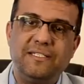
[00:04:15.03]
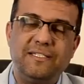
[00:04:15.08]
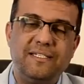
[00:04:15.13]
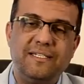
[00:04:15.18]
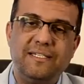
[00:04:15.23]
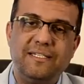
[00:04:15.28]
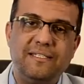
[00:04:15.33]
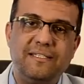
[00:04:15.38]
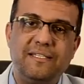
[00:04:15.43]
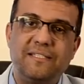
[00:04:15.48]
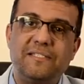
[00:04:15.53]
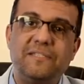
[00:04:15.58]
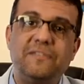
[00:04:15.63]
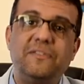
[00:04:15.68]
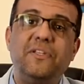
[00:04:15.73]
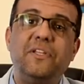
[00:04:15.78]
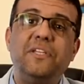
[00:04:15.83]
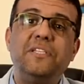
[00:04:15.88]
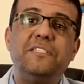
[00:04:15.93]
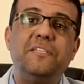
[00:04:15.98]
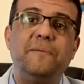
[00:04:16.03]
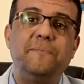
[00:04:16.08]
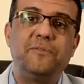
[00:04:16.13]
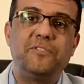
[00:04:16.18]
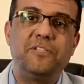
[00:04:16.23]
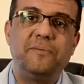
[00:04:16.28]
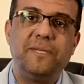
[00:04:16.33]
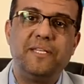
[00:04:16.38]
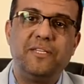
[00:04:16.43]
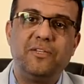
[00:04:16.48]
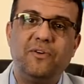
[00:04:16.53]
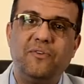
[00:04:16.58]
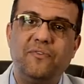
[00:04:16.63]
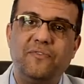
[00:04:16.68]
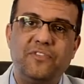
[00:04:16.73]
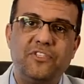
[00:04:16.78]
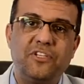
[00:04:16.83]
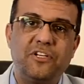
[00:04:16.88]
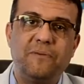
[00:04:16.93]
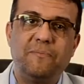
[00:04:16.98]
he doesn't raise the possibility
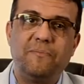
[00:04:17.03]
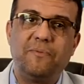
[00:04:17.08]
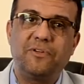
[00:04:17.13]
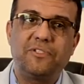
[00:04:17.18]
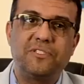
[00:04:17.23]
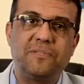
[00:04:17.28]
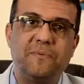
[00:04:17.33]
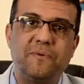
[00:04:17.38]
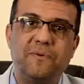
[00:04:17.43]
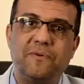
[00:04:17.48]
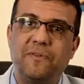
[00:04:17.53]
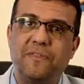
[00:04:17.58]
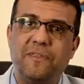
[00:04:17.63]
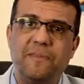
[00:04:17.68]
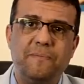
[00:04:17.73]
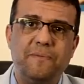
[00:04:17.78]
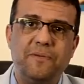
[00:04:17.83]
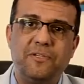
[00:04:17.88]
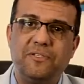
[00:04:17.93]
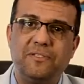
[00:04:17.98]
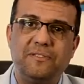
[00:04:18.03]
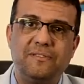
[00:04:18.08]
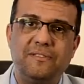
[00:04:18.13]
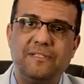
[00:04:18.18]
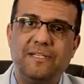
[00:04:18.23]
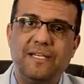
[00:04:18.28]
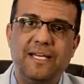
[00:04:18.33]
of chickenpox because the patient